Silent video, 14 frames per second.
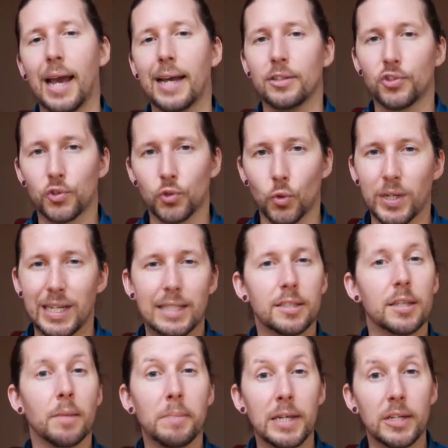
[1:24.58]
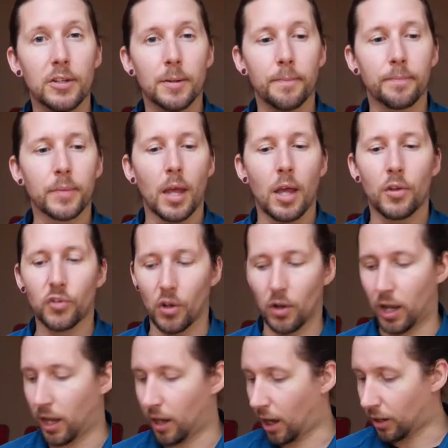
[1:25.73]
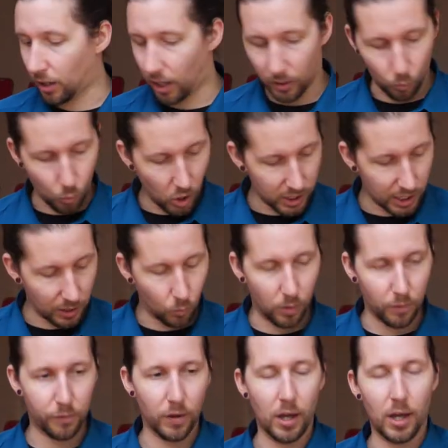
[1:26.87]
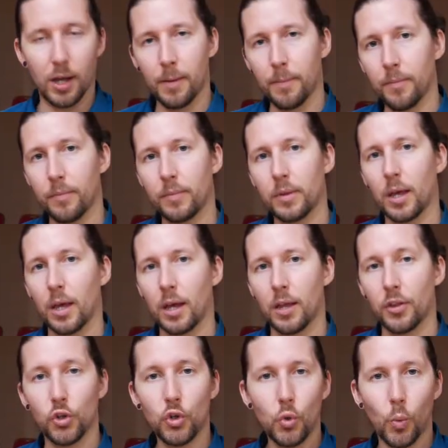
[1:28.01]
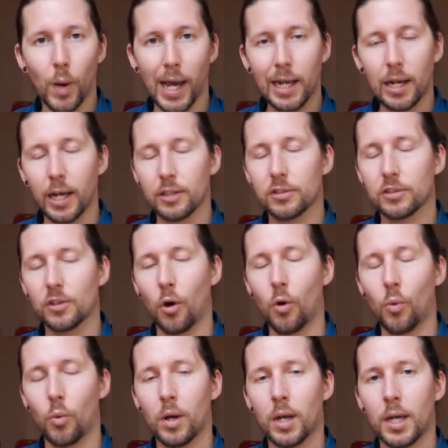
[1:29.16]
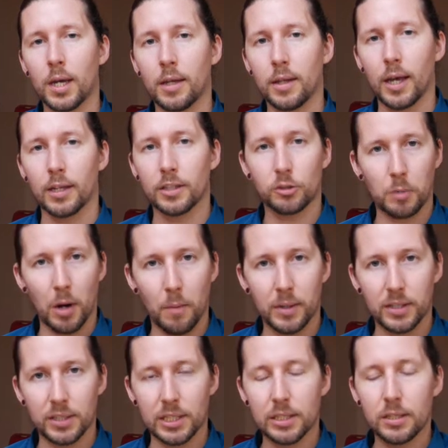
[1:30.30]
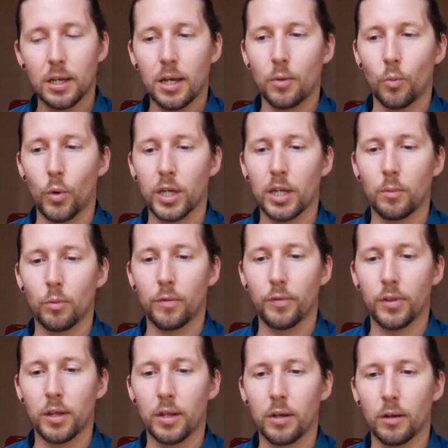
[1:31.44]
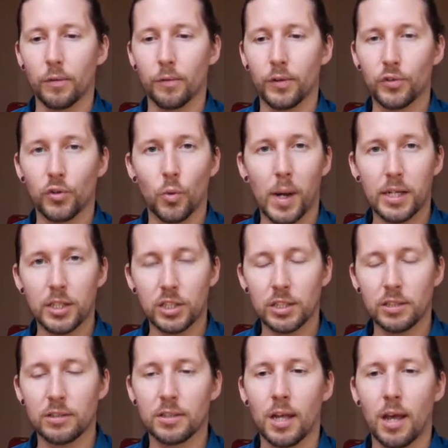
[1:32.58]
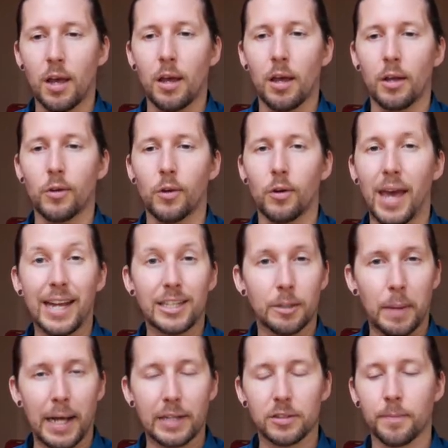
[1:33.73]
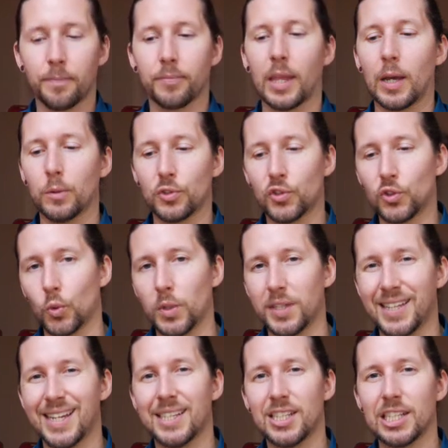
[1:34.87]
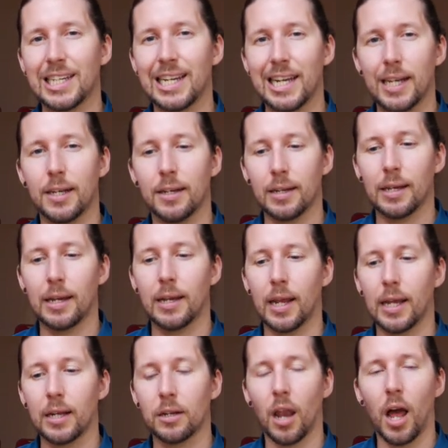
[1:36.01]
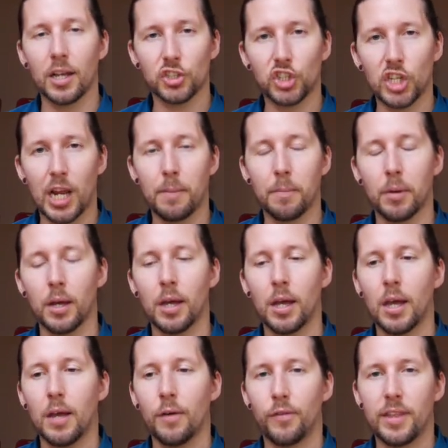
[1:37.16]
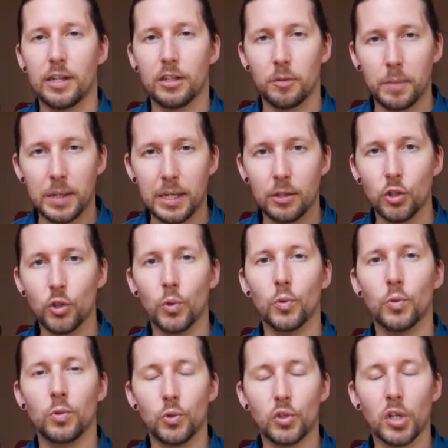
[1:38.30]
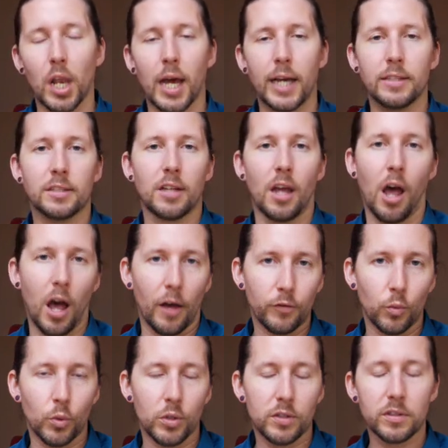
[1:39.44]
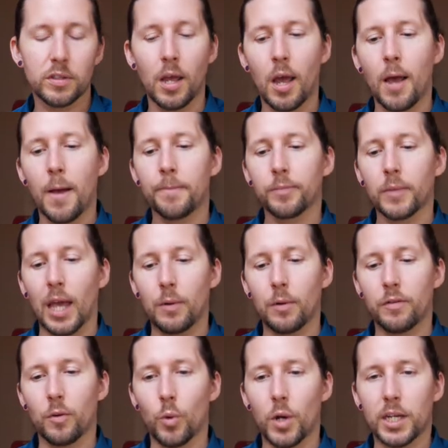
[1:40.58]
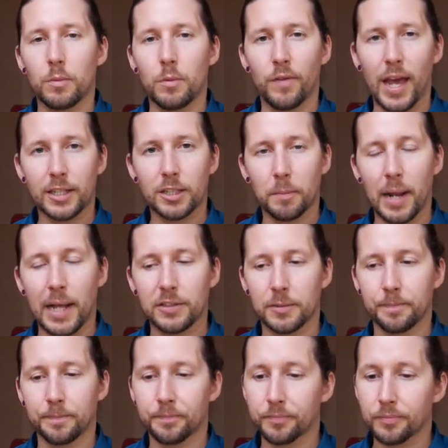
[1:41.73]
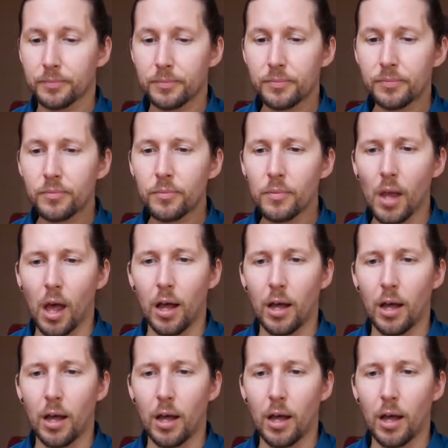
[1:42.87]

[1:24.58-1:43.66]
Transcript: and store it into the medium. So like, unlike working with the new way, like Skoll experiment did, working with the non-physical energies and not ectoplasm, they would store this energy in a glass chamber for then it to be utilized afterwards. However, working with ectoplasm,